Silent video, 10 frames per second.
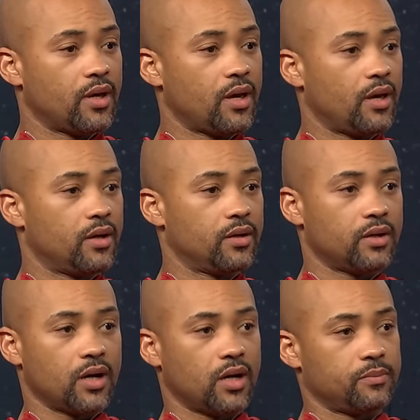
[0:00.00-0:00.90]
And
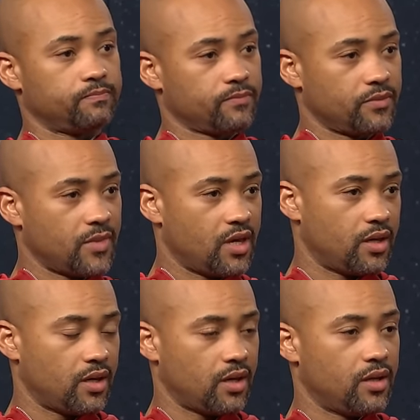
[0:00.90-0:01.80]
uh, and,
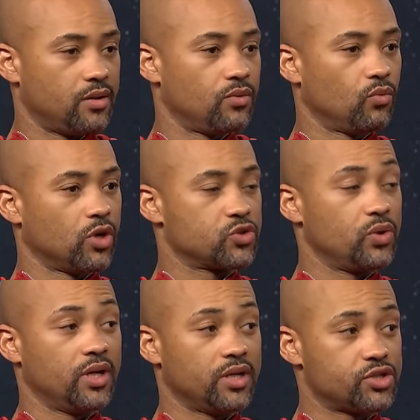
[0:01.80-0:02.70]
and once
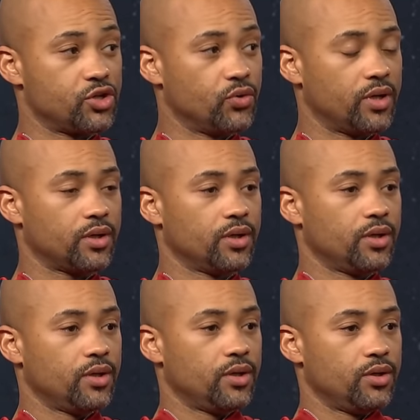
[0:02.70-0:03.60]
we get into it,
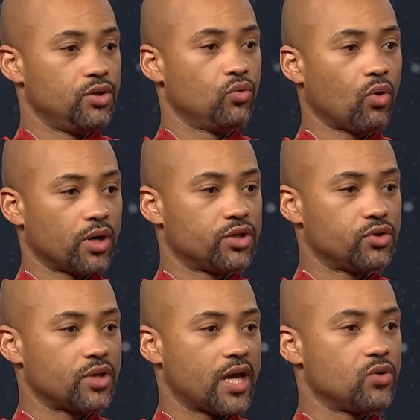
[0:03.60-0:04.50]
you want to
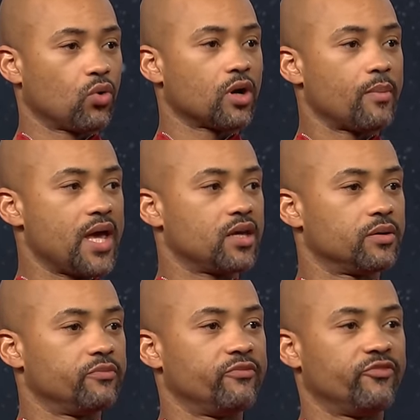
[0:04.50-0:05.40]
do that. You want to make
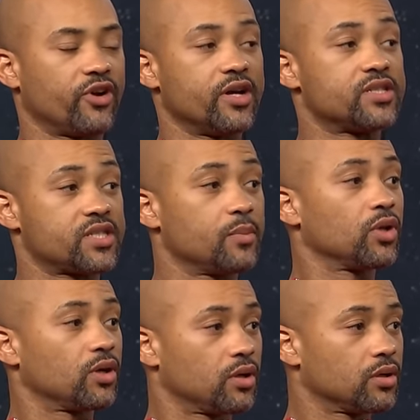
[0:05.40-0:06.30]
them very
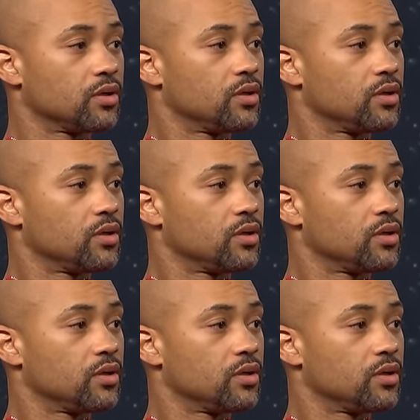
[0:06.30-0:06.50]
similar